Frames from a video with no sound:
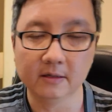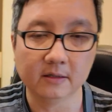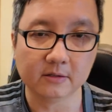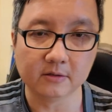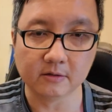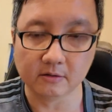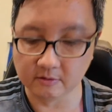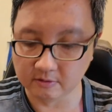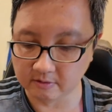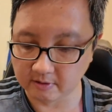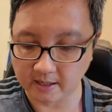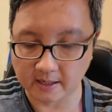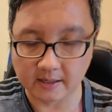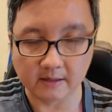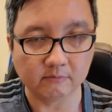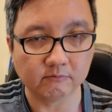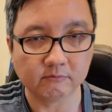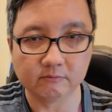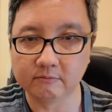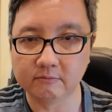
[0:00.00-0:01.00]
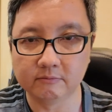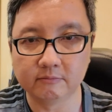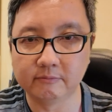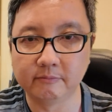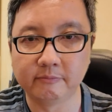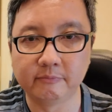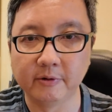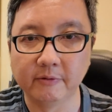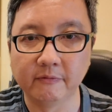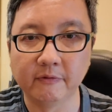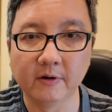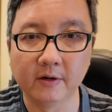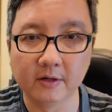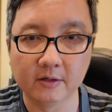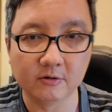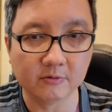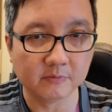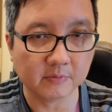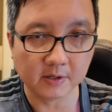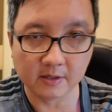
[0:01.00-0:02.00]
So I prefer
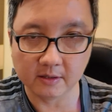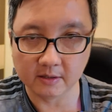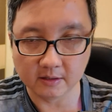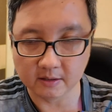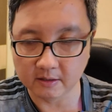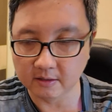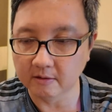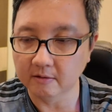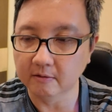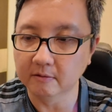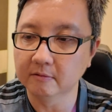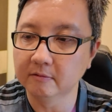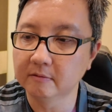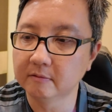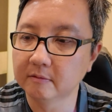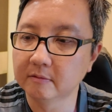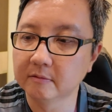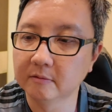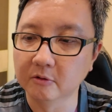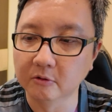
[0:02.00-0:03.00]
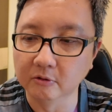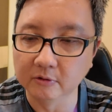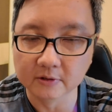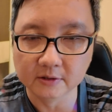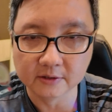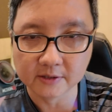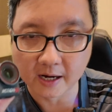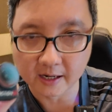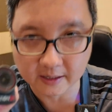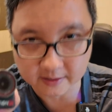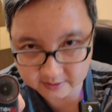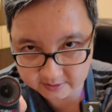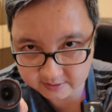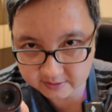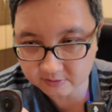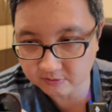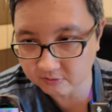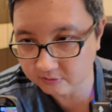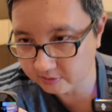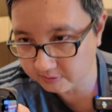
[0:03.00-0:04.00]
it to be, you know, total darkness,
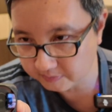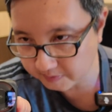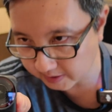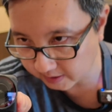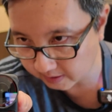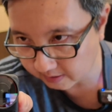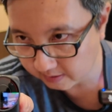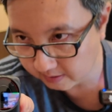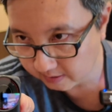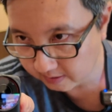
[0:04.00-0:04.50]
so to speak.